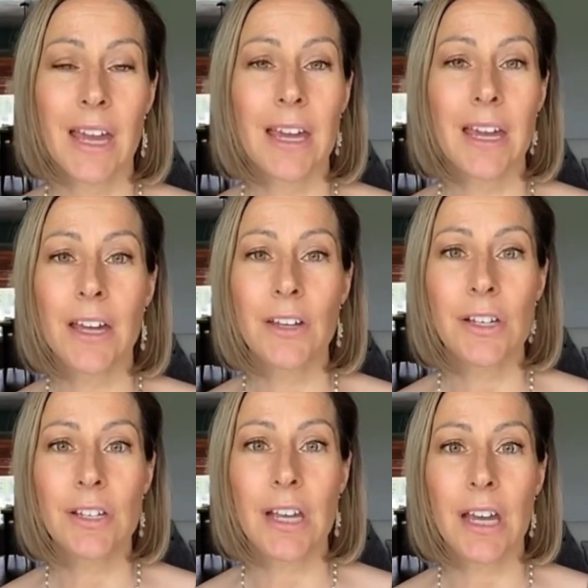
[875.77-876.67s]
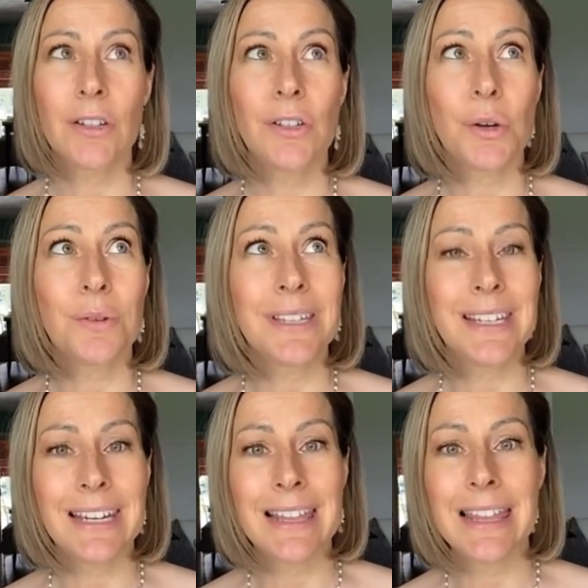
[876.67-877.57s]
I, I just I just don't
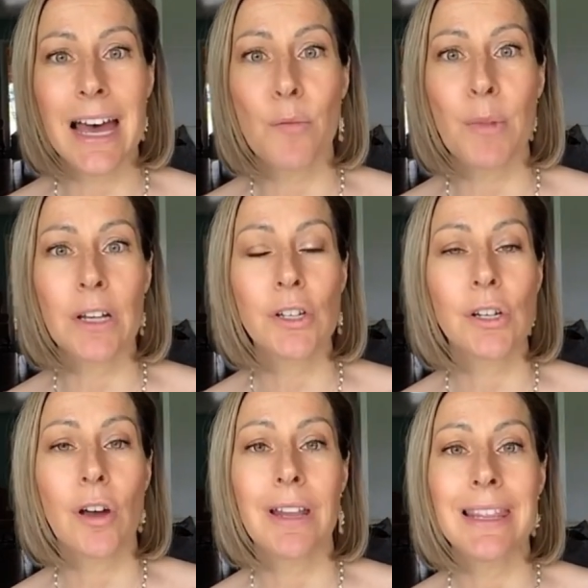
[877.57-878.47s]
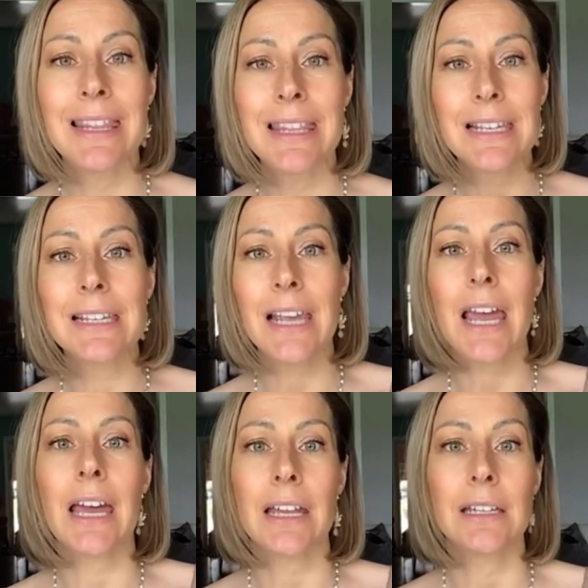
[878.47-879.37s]
see it that much on this
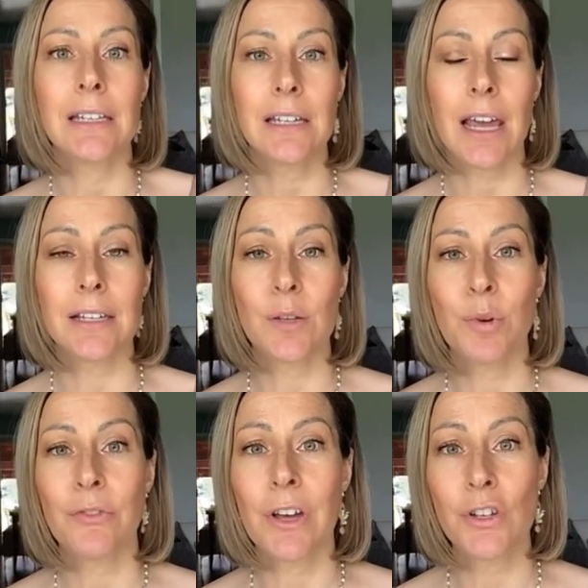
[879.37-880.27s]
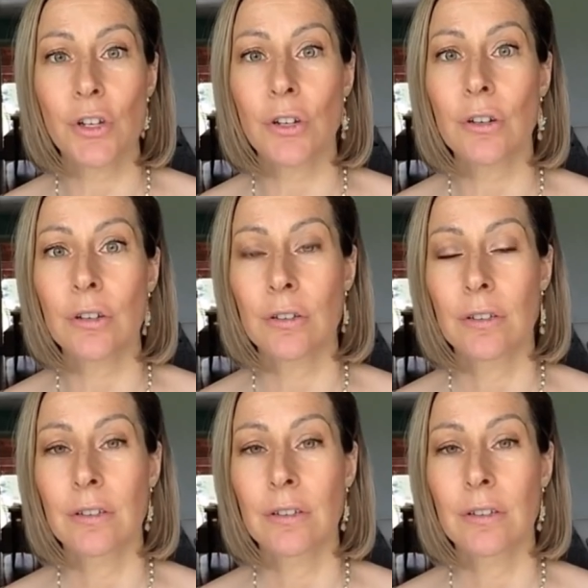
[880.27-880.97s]
end as a professional.